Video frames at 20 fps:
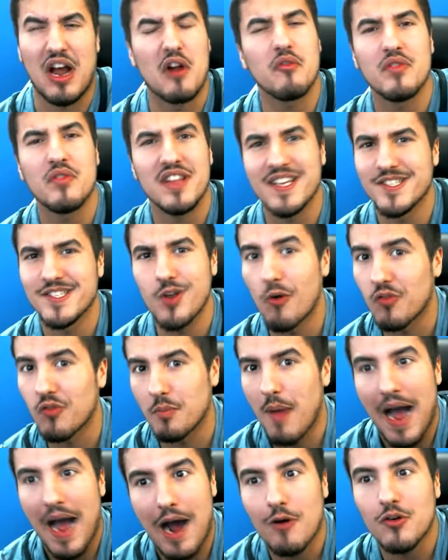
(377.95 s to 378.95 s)
I don't feel like it's
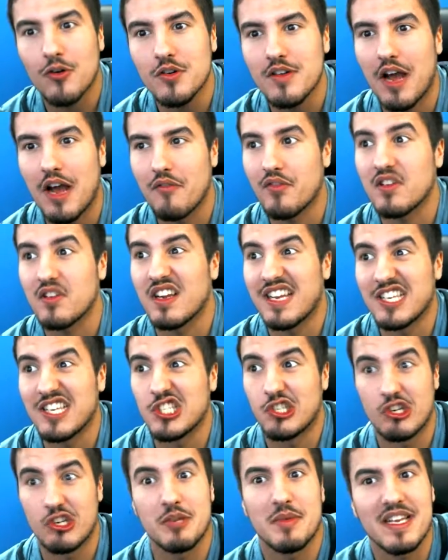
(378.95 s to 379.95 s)
overpowered. I feel like it
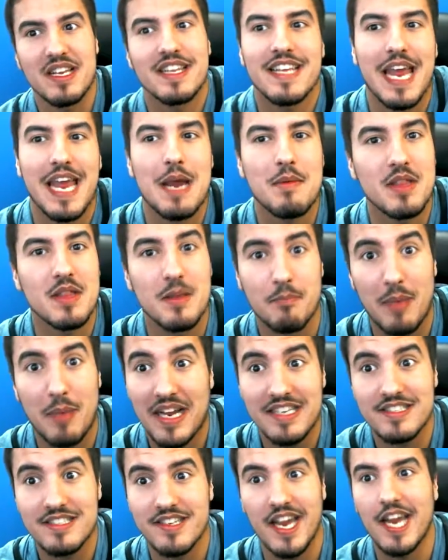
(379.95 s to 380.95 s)
should have been in the game in the
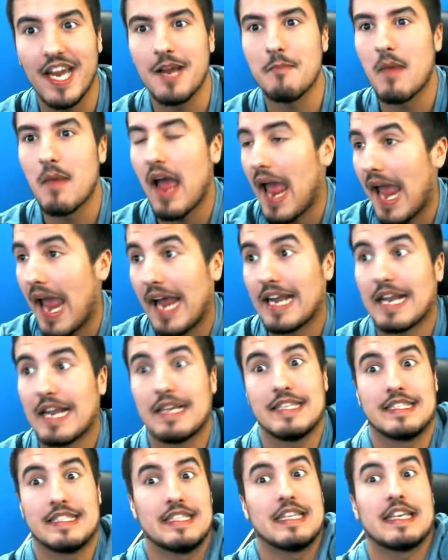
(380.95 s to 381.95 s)
base game, and I,
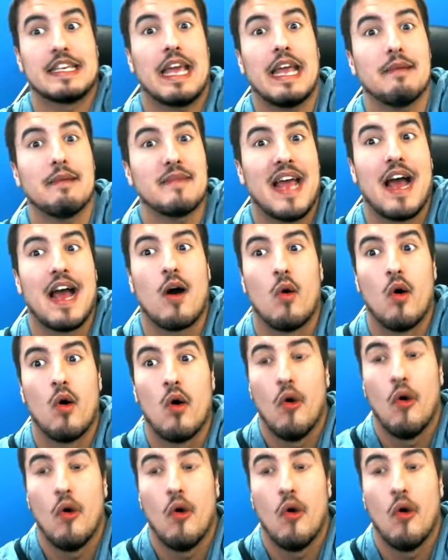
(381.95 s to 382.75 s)
it's in the game now